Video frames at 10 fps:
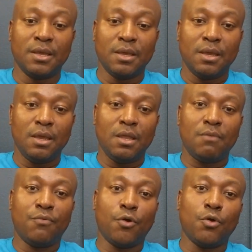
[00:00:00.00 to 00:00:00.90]
And
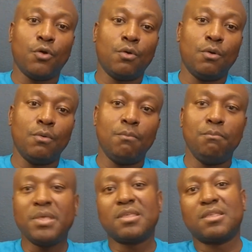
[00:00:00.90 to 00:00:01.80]
for
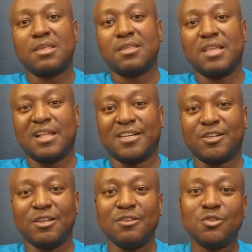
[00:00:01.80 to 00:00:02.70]
businesses that
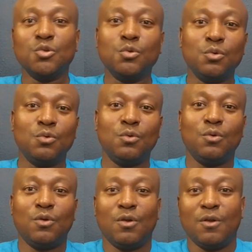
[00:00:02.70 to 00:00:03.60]
actually do
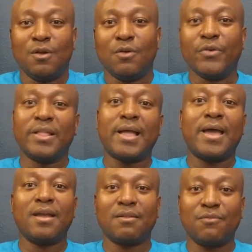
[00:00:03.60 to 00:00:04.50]

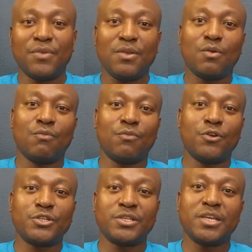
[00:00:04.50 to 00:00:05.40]
rely on video
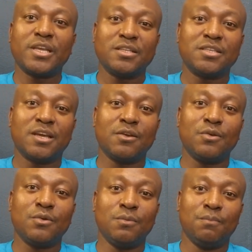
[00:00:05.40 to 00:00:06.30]
conversion, they can tell
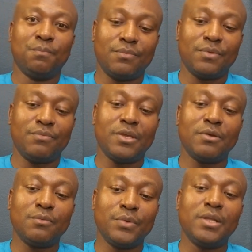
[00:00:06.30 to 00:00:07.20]
you if they
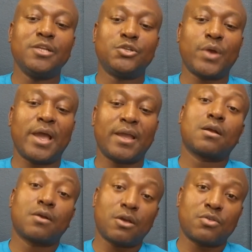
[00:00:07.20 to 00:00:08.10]
really track
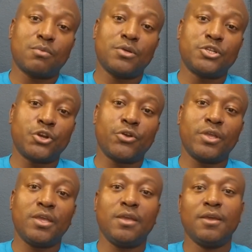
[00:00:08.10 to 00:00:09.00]
customer
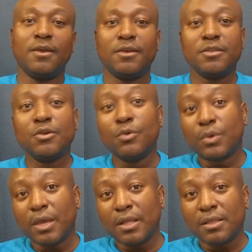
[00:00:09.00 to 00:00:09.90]
journey, you
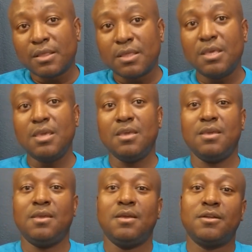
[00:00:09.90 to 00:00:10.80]
can
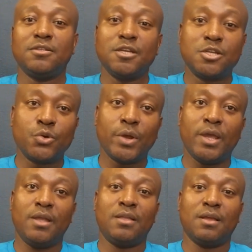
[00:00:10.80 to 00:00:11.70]
see the
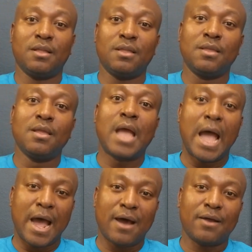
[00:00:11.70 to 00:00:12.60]
trend on
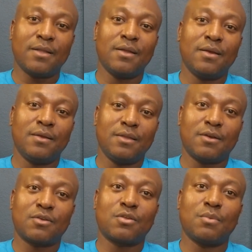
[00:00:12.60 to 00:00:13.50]
how the
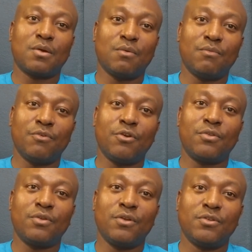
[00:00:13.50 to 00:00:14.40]
customer
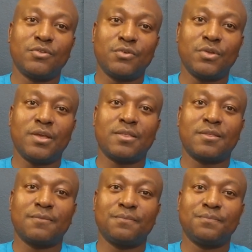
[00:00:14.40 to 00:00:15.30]
convert to this.
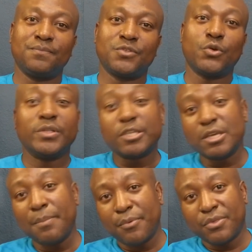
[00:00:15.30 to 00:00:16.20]
So in this
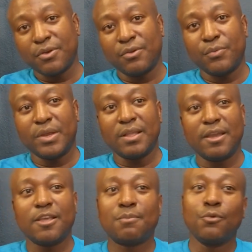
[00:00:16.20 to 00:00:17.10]
episode, we're gonna
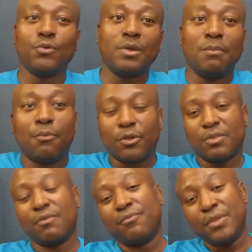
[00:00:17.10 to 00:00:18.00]
explore the
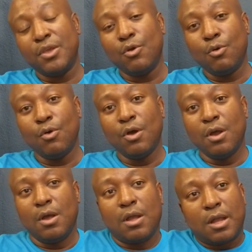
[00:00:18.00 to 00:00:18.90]
importance of video
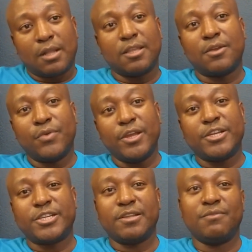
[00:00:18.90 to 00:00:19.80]
content
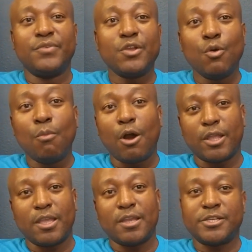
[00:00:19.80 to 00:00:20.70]
creation, video
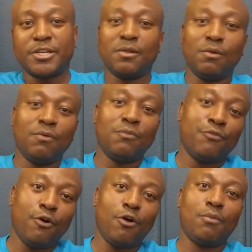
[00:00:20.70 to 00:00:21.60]
marketing in general
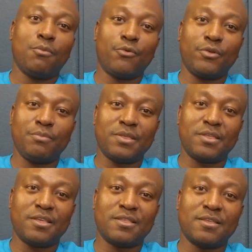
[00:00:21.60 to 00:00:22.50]
for marine
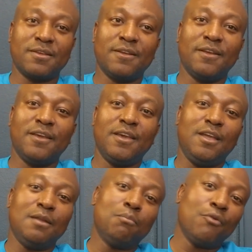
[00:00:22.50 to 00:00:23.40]
business,
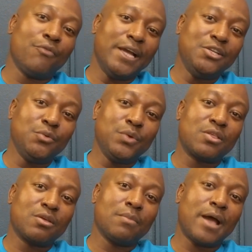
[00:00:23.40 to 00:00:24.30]
and provide you with
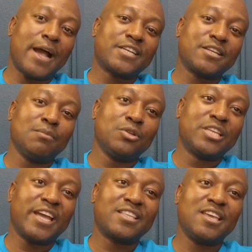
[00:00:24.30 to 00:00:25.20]
some actionable
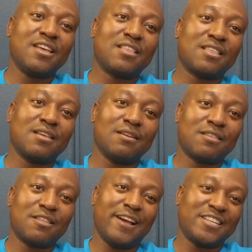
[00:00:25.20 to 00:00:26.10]
techniques
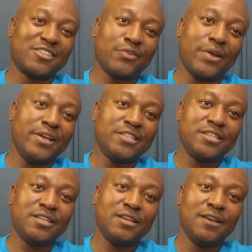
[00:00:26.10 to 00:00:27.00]
slash
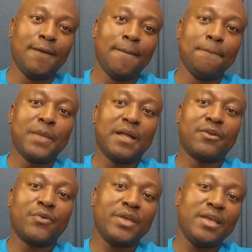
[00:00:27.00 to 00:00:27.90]
strategy on
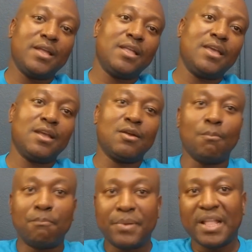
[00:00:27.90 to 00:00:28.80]
creating
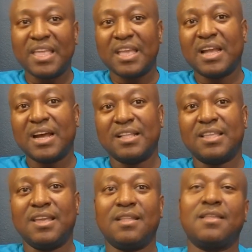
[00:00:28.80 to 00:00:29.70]
compelling content,